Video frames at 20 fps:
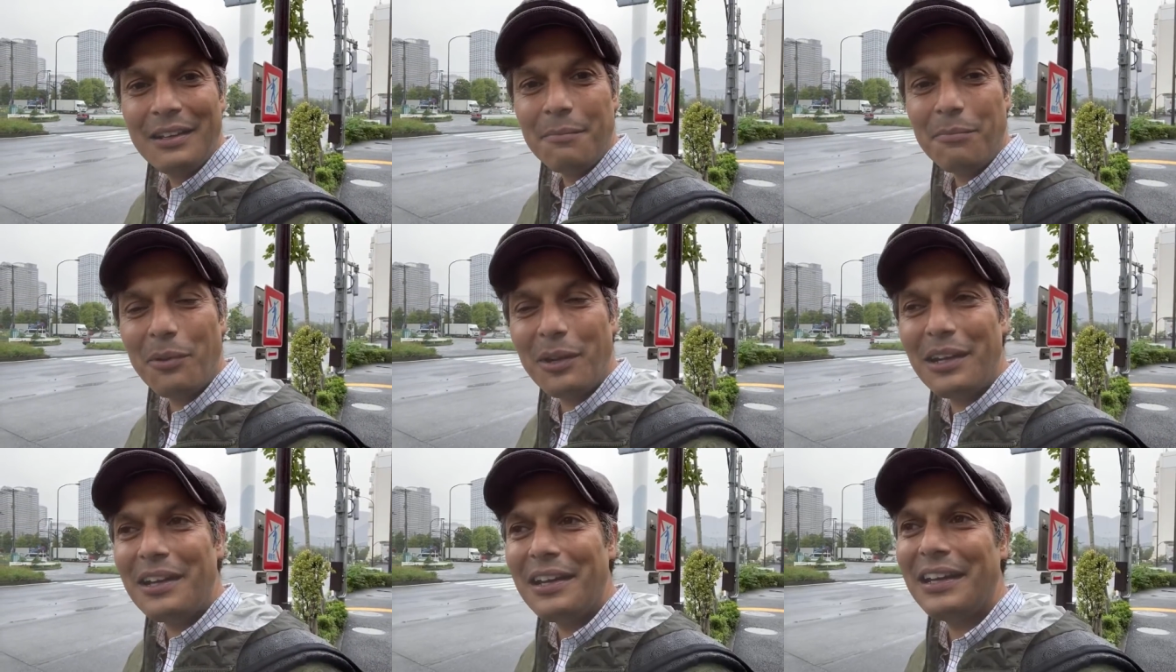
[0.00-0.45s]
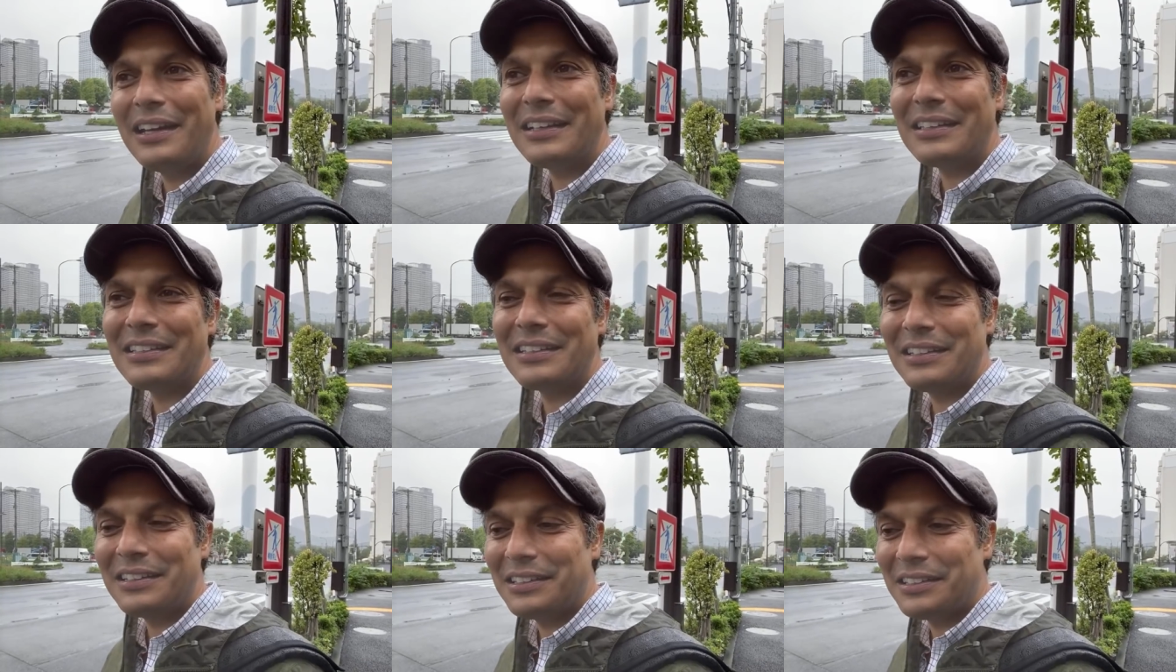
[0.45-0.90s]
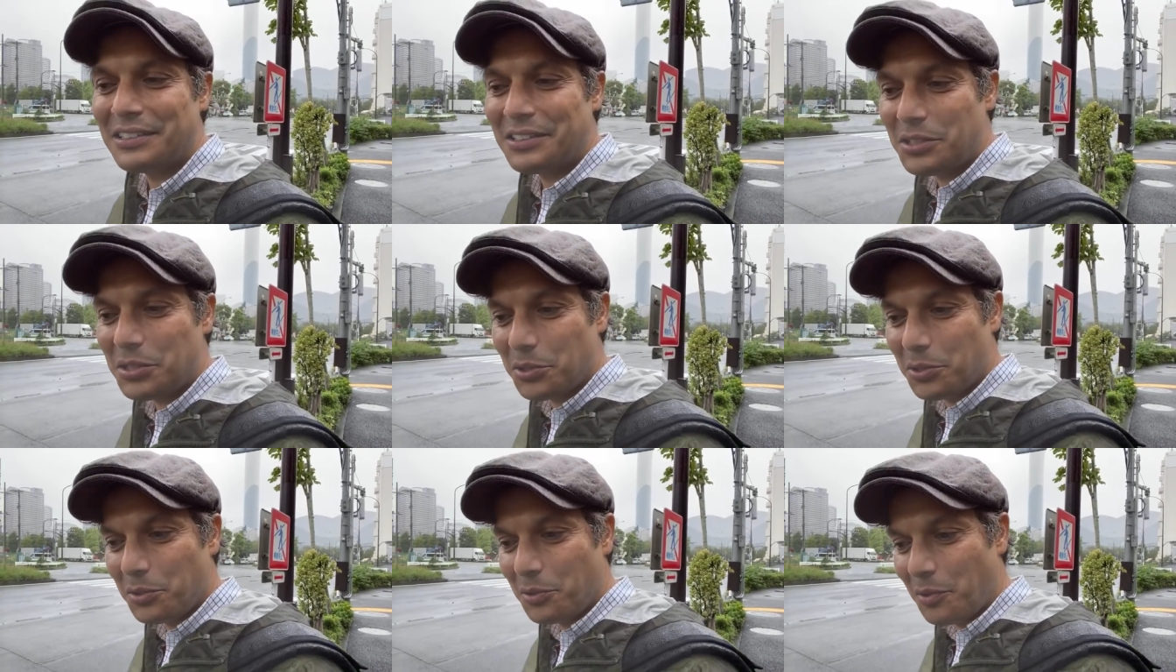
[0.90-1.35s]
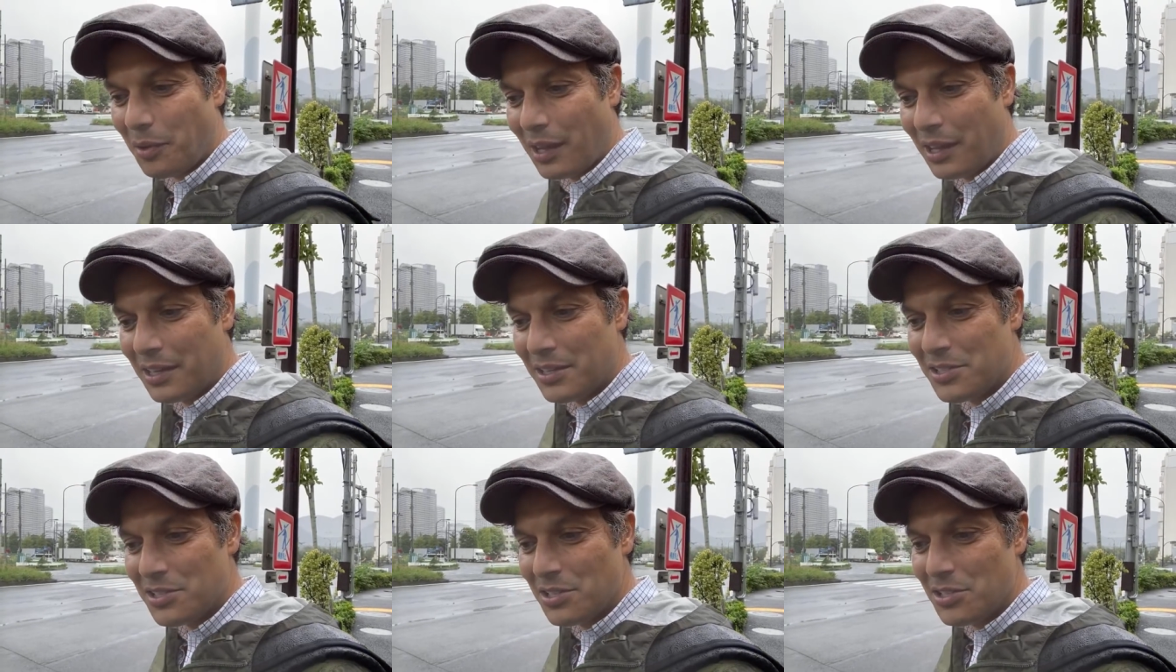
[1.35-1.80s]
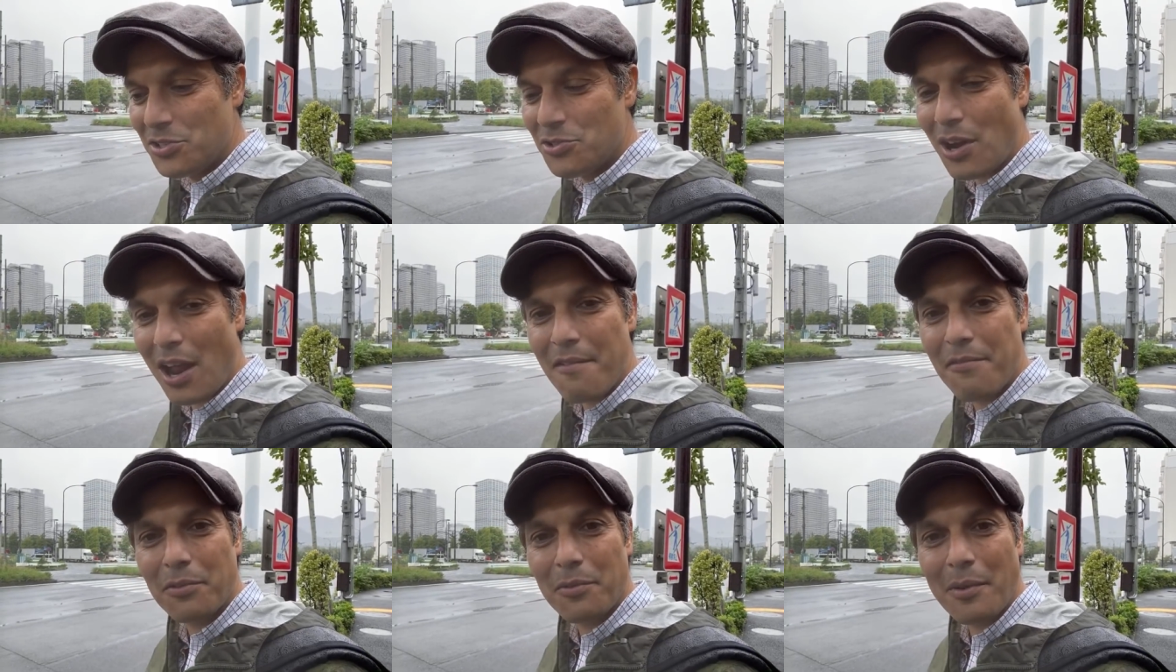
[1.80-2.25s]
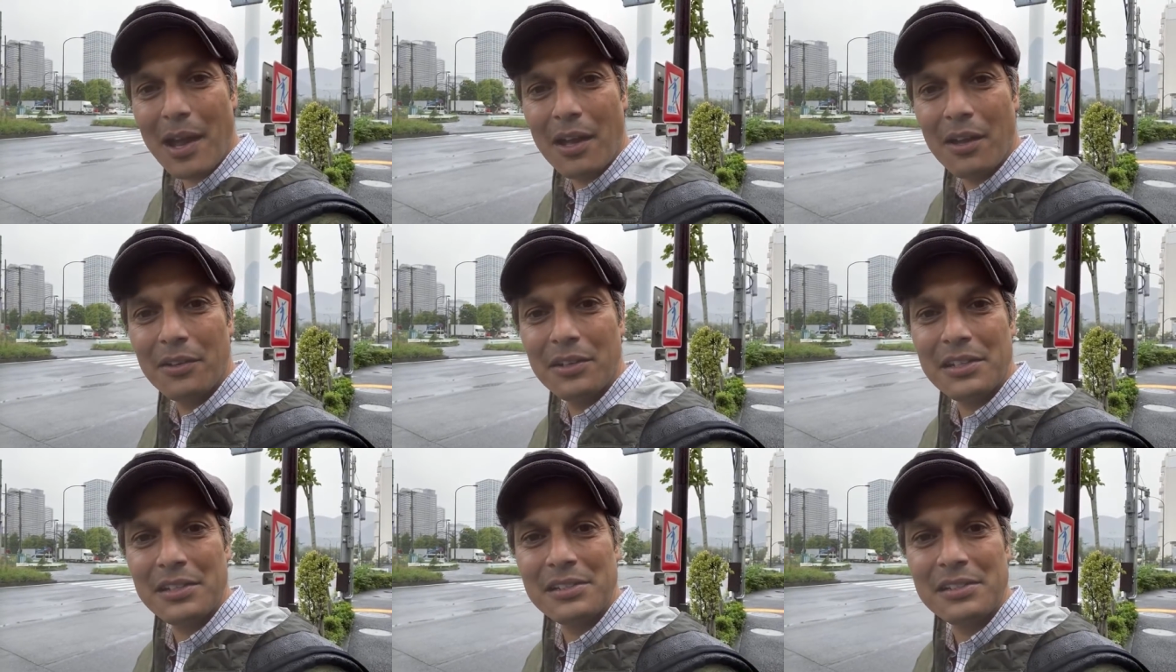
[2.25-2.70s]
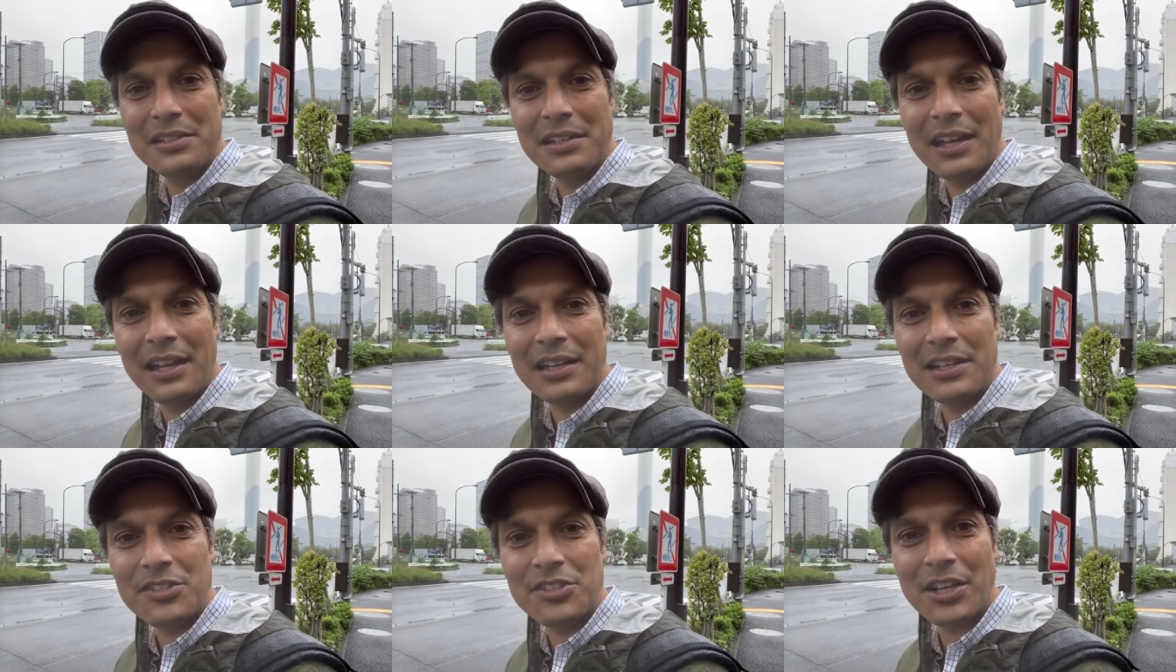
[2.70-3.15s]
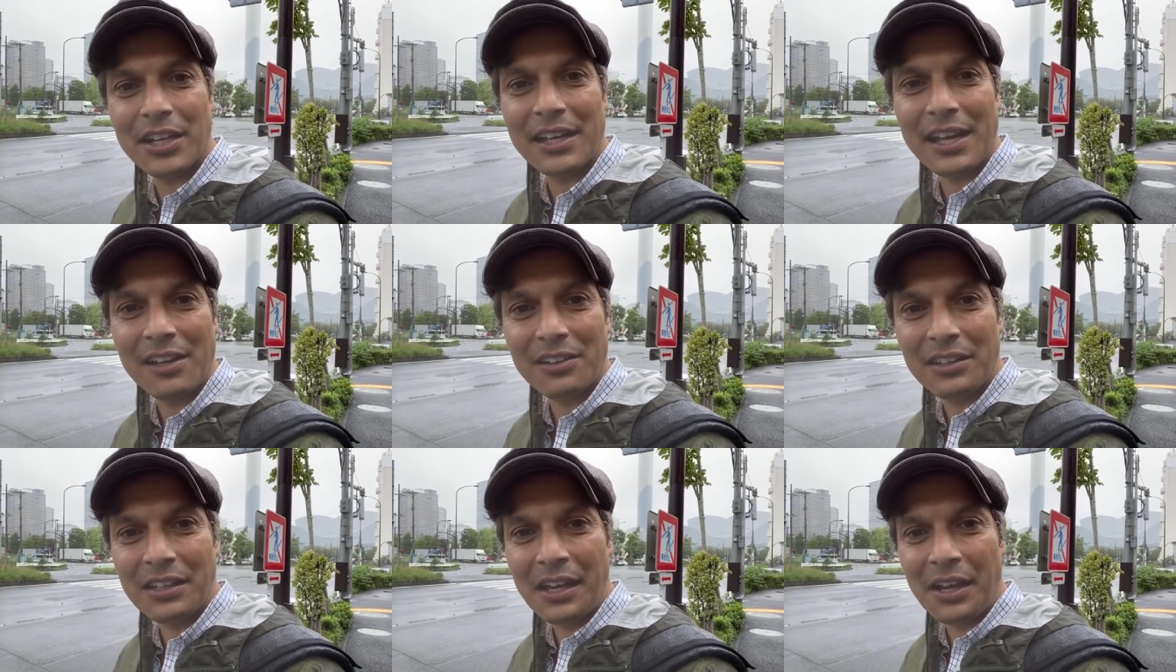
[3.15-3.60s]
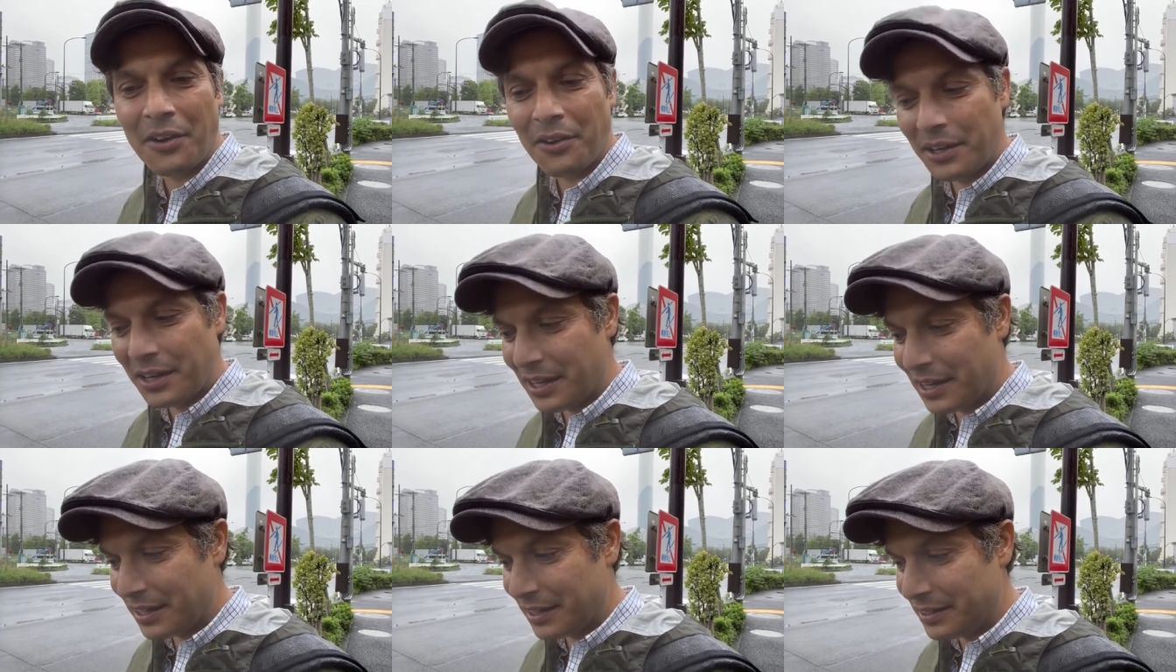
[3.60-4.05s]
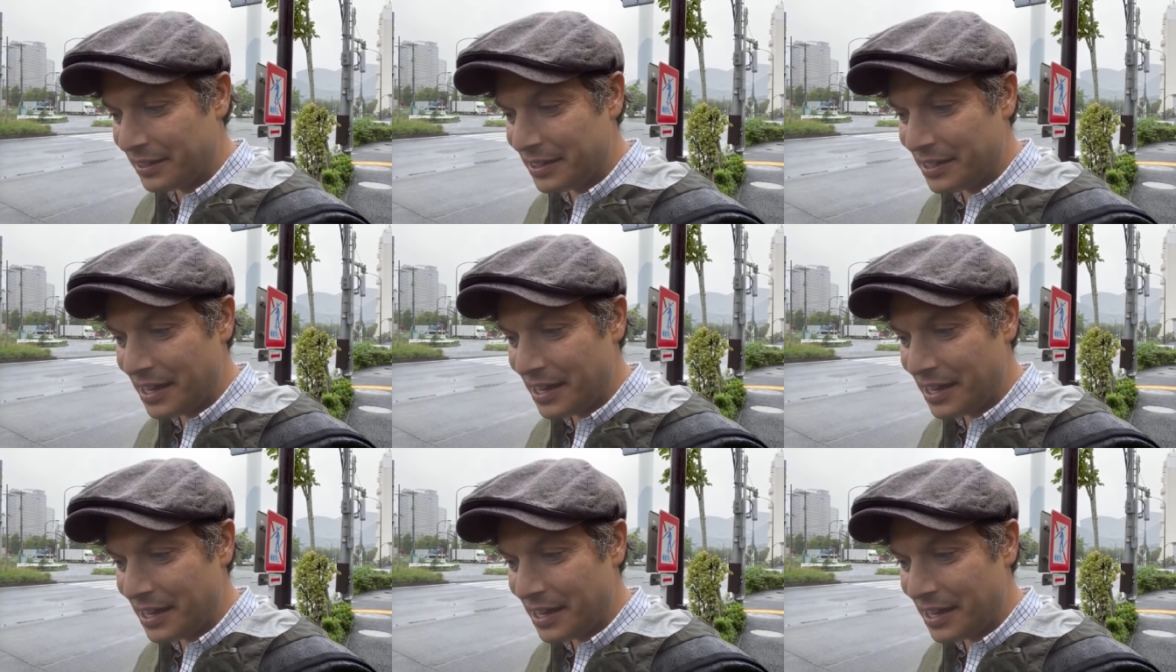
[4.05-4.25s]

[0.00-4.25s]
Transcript: Pretty neat to drive around and check out the area.